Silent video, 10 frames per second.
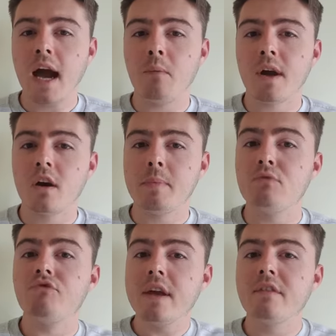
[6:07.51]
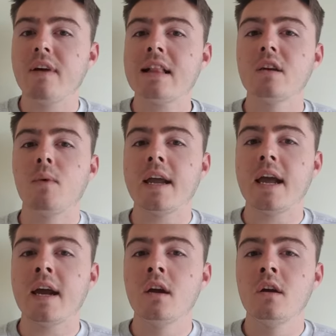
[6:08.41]
And we're going to be
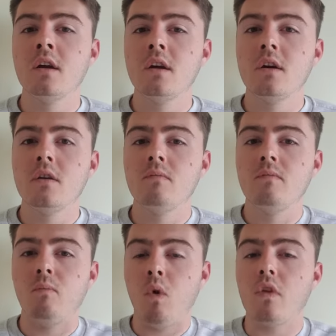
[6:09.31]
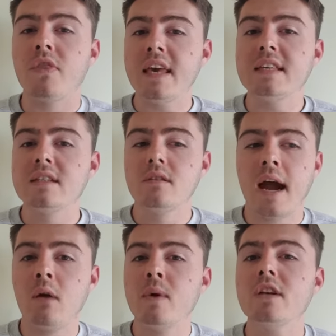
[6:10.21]
reevaluating what these,
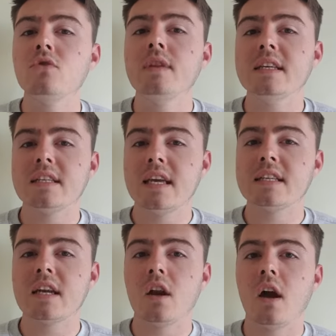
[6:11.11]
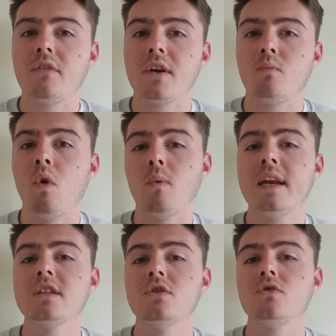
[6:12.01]
how we do these things in our life and what we
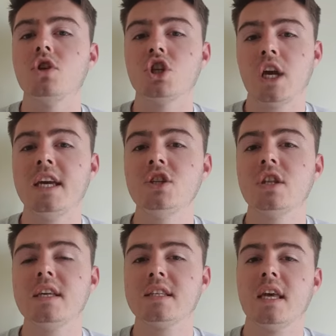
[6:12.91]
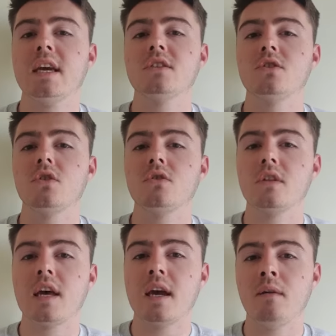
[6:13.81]
need to do to change these things so
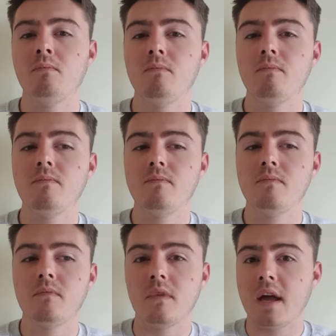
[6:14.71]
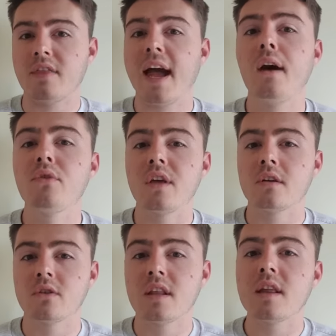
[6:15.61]
that they're
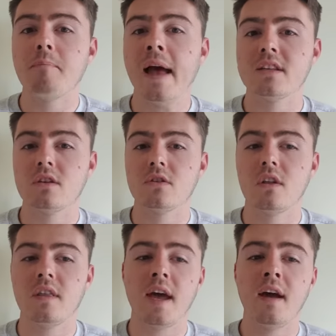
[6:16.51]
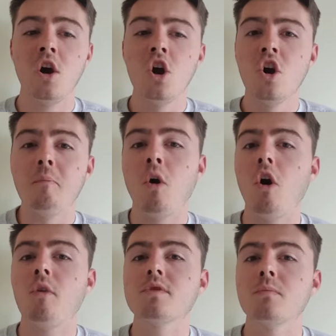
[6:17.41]
healthier, so that they're better, so that they're
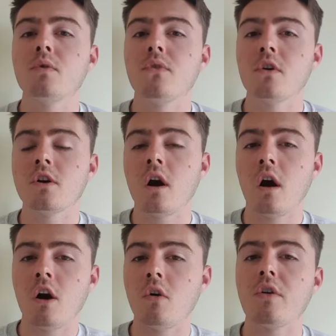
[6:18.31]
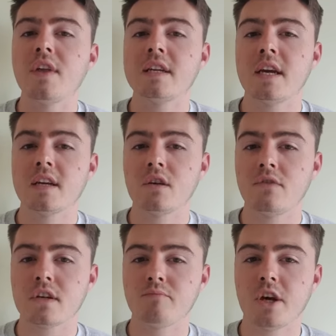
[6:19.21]
more optimal for our authentic
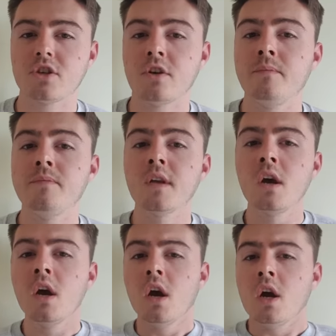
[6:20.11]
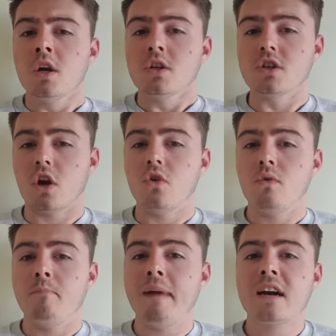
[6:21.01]
self-expression.
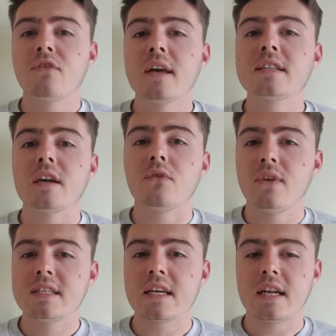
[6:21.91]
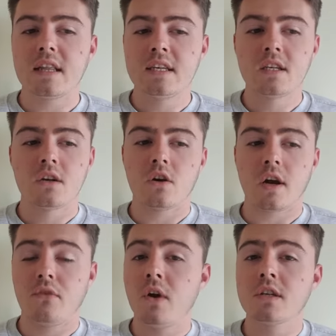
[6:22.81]
So manifesting physically, this is going to,
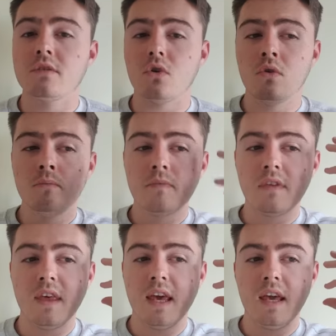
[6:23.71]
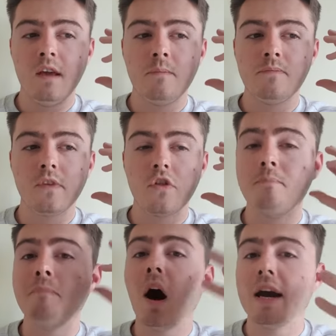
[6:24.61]
like, first of all, the
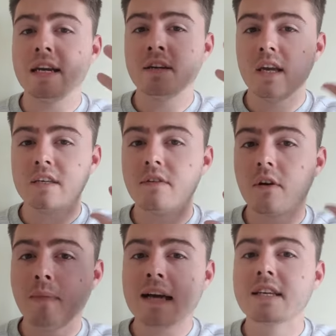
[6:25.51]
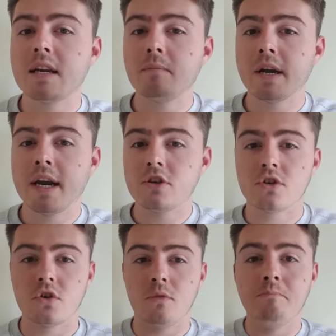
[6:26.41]
mind is very masculine by nature.
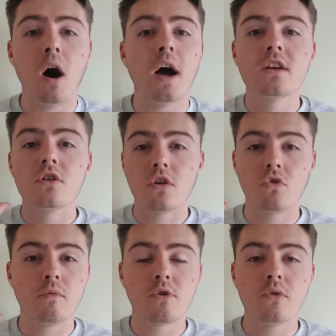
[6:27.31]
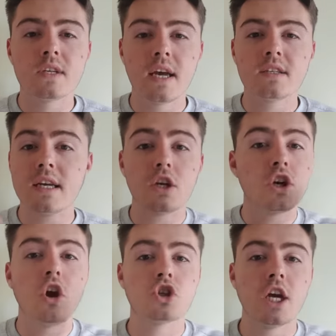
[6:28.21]
So the mind and the thought process and
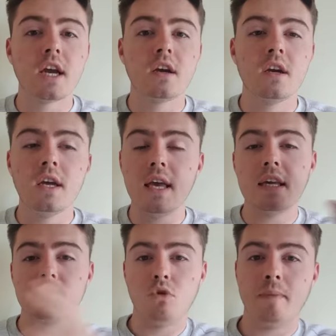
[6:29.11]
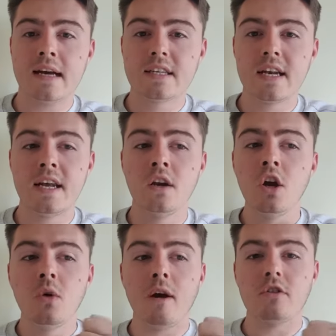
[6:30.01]
logic is more masculine,
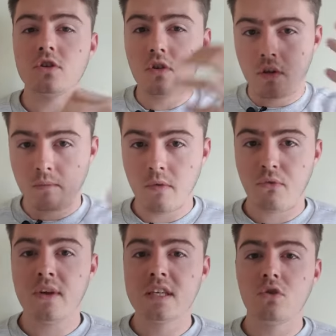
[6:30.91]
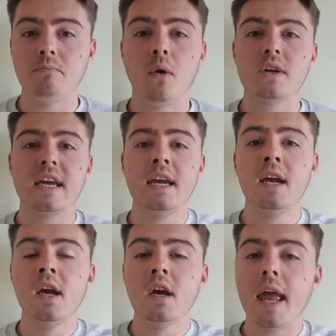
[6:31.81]
whereas the physical
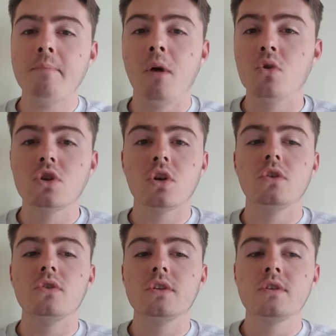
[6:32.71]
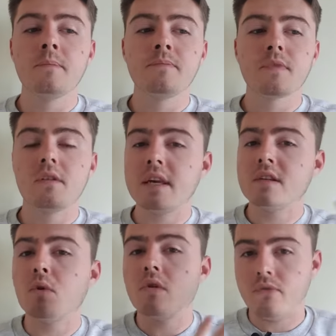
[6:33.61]
body, emotions, these
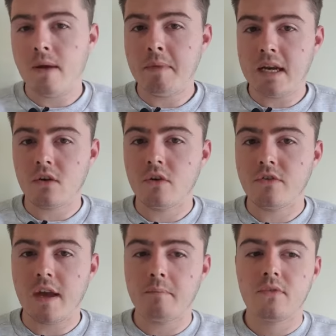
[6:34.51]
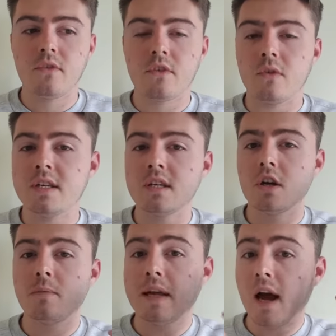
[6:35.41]
are more feminine concepts. So this is
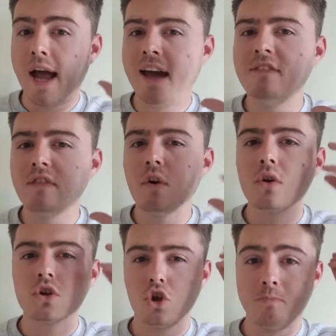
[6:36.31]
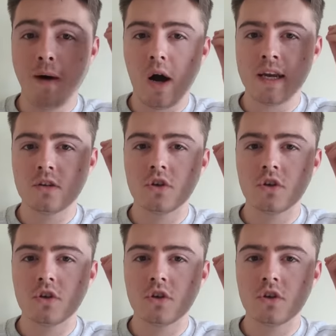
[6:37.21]
going to be a heavy focus on the mind.